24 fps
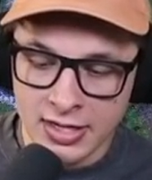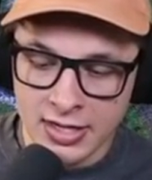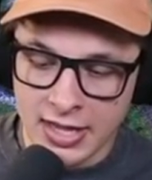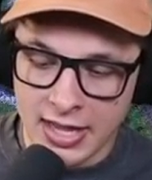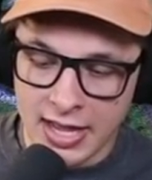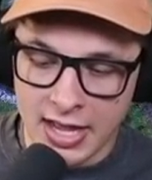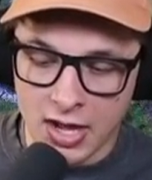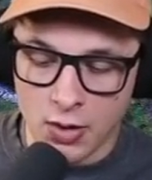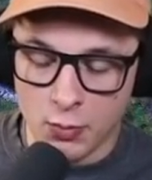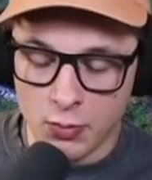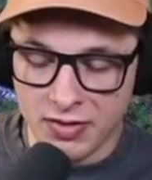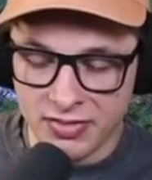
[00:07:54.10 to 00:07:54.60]

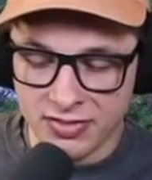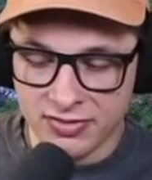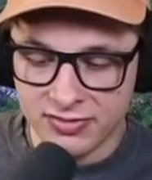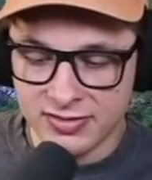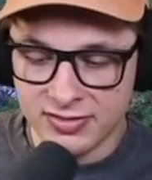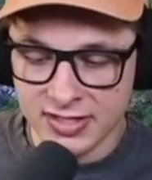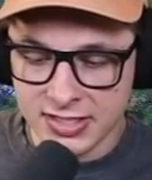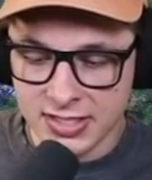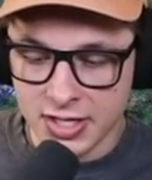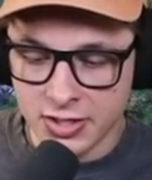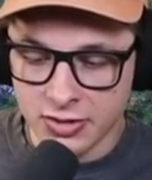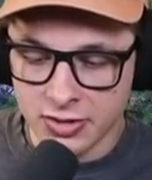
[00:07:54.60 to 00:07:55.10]
with
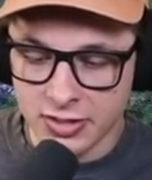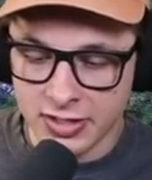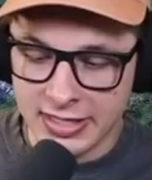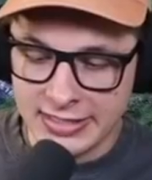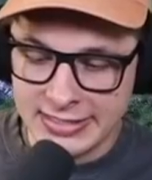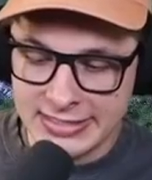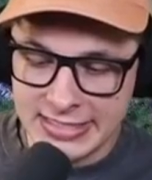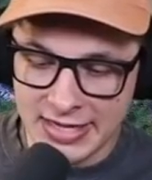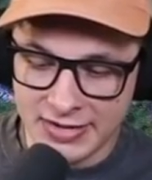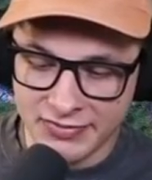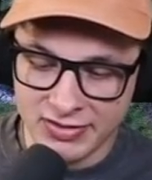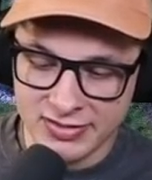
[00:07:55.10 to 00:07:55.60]

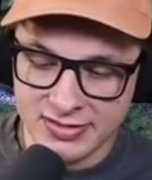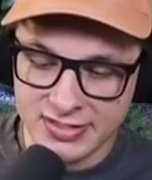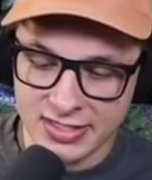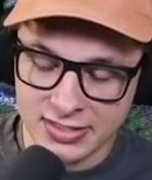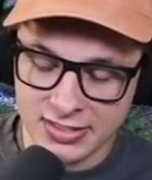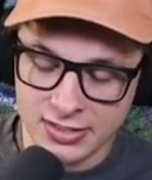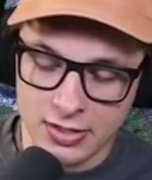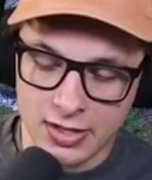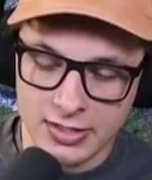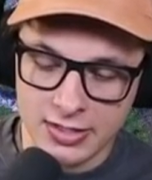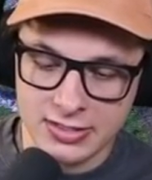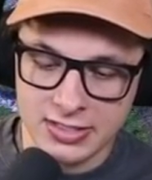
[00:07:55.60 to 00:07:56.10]
676
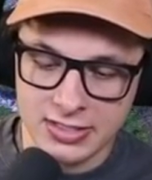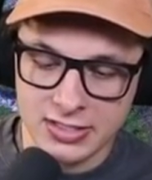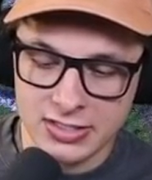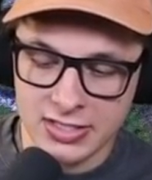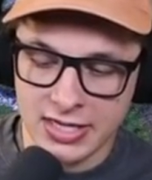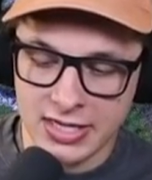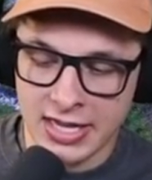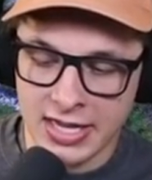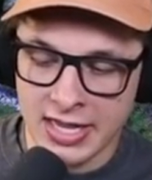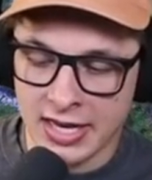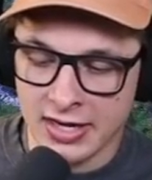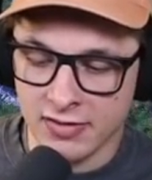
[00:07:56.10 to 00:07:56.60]
losses
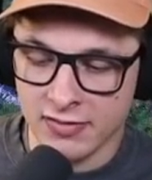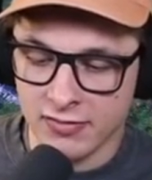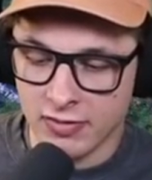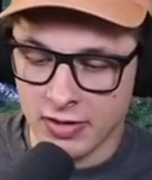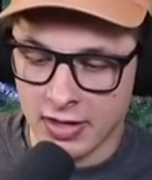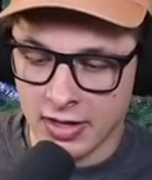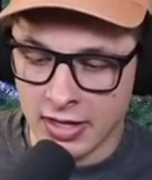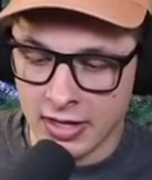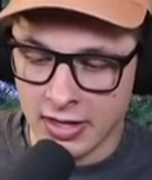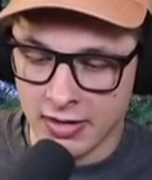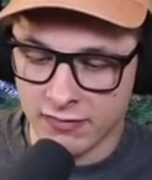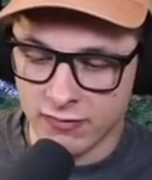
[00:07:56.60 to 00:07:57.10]
and
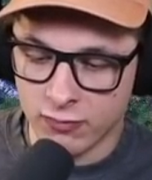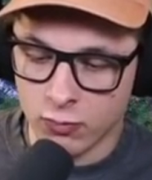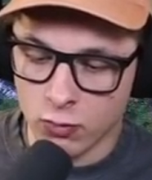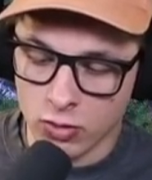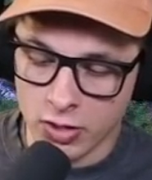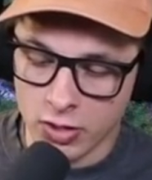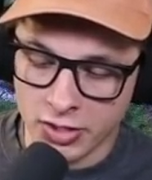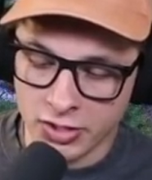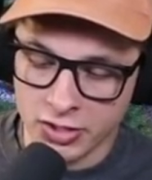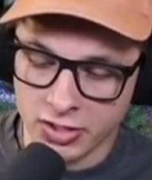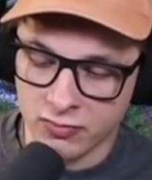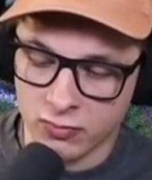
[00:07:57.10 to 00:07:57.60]

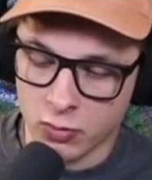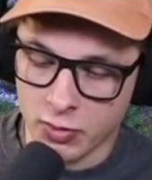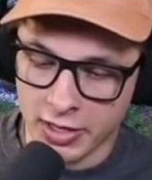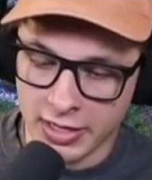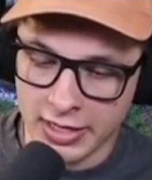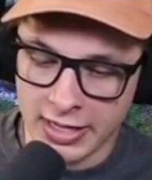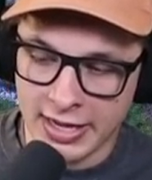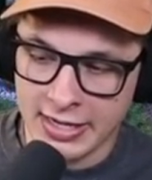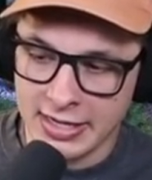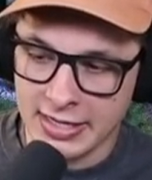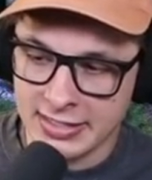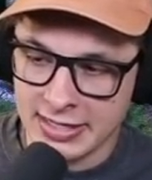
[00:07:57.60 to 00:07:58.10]

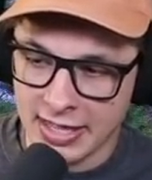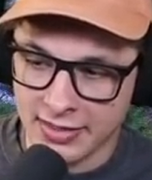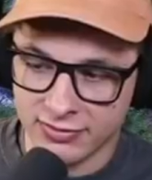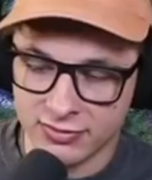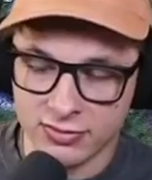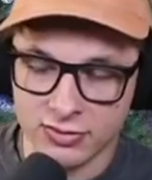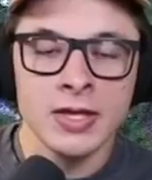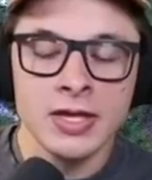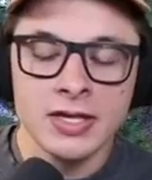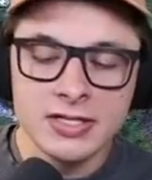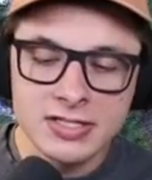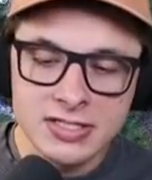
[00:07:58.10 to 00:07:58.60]
449 deaths.
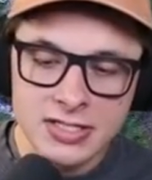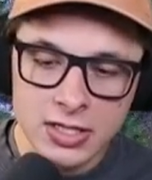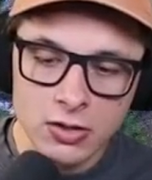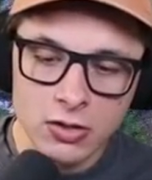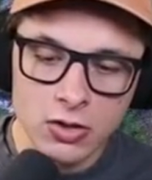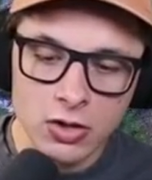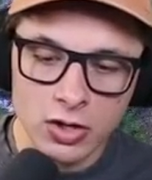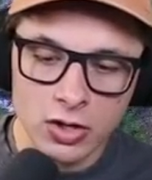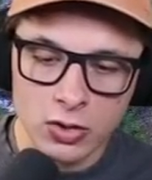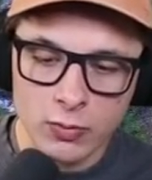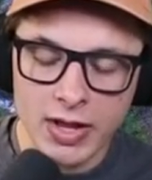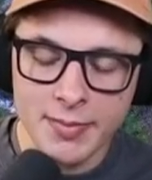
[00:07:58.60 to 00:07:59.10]
So
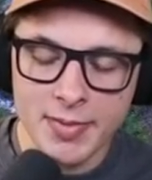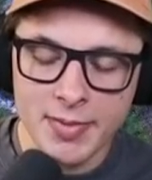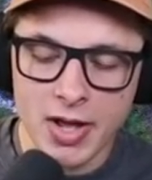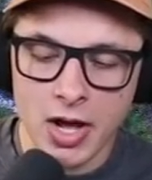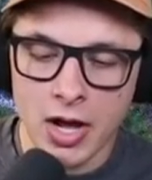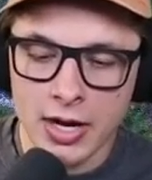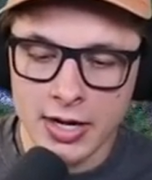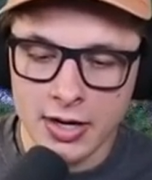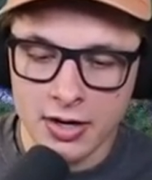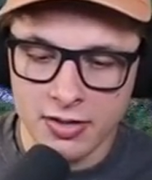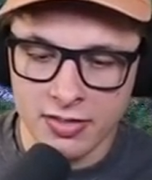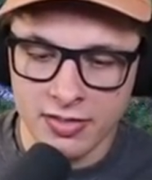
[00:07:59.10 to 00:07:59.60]
still quite a bit
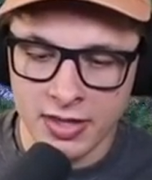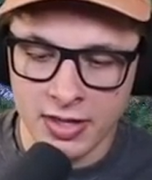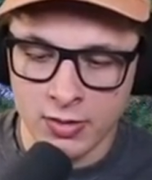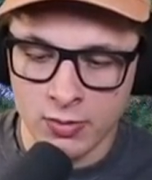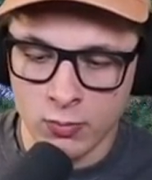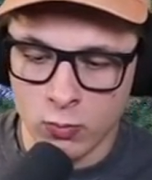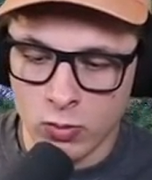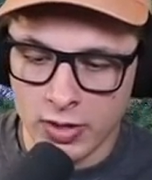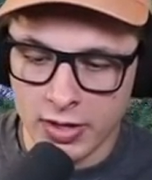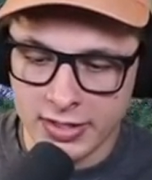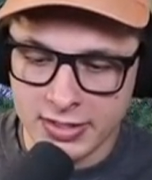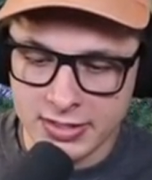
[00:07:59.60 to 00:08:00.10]
higher than
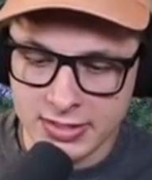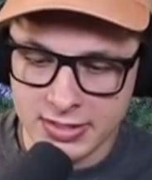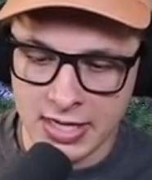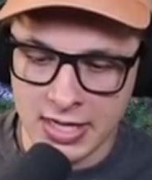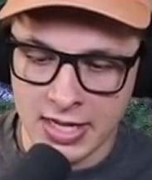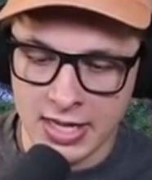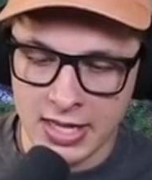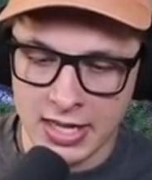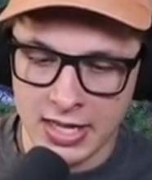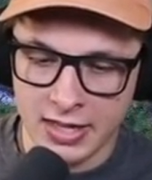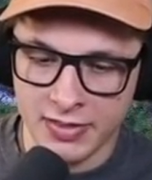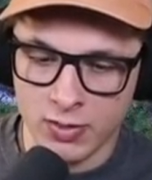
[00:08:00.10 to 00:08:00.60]
what
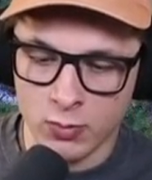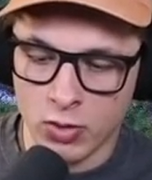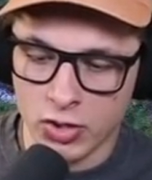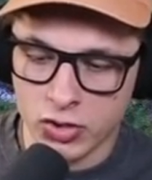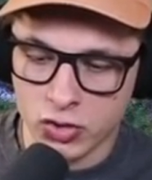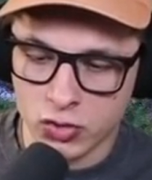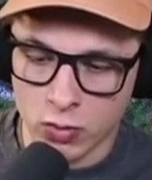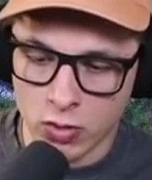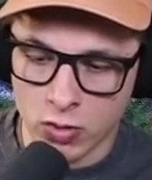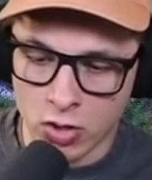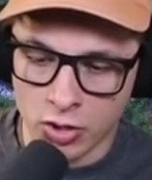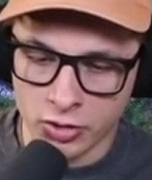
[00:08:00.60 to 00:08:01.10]

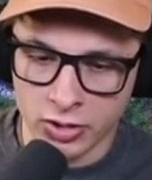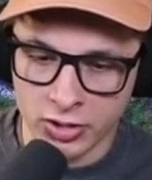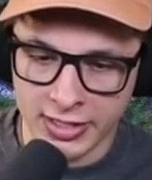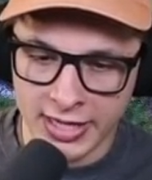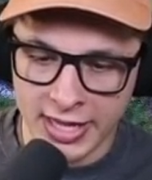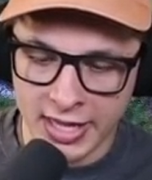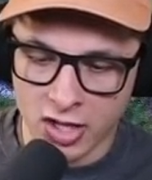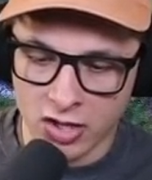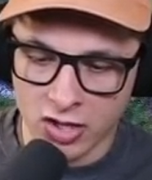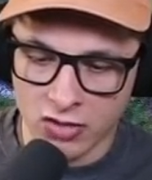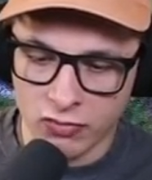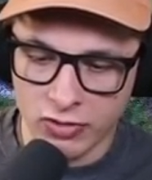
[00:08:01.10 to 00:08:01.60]
Dwalin or
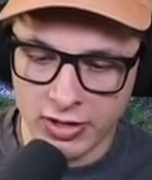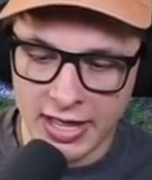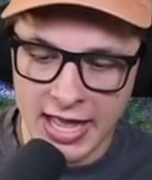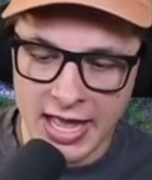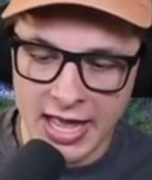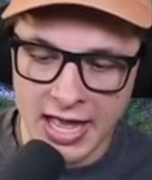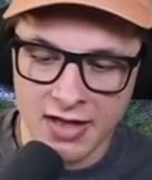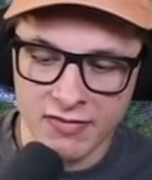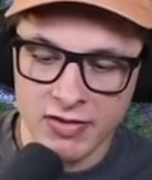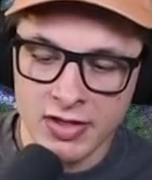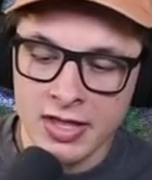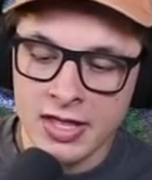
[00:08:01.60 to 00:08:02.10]
Gandalf would
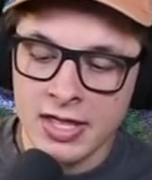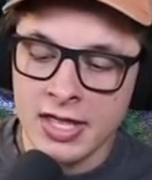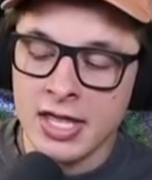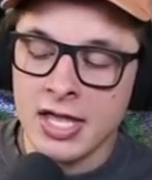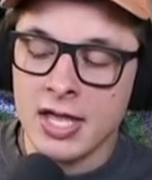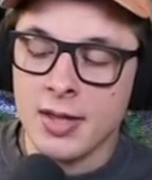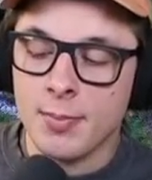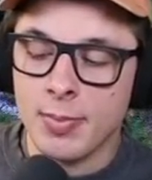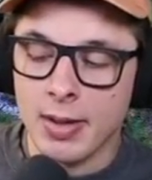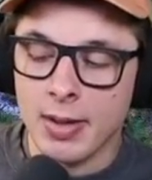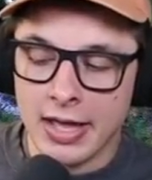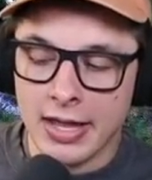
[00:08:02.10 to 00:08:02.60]
have.
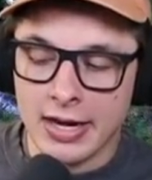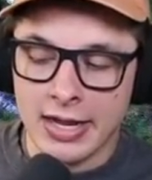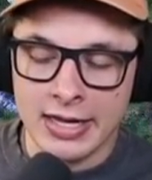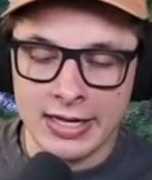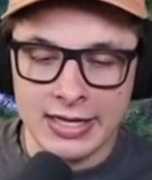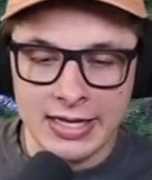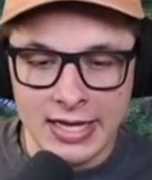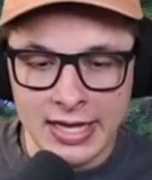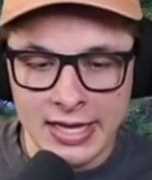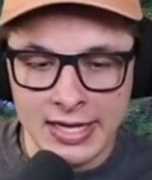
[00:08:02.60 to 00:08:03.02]
But again,